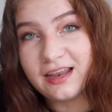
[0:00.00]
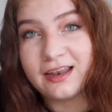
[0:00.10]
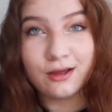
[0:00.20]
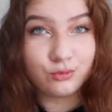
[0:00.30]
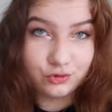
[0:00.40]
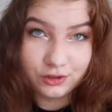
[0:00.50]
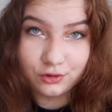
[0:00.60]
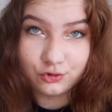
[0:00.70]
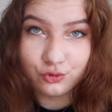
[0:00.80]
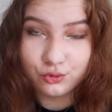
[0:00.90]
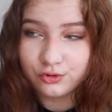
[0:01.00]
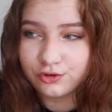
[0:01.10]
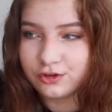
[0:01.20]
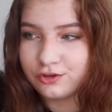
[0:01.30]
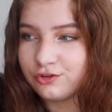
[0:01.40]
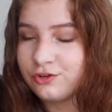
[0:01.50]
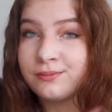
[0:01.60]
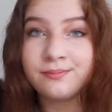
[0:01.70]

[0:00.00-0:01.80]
and now she looks gorgeous.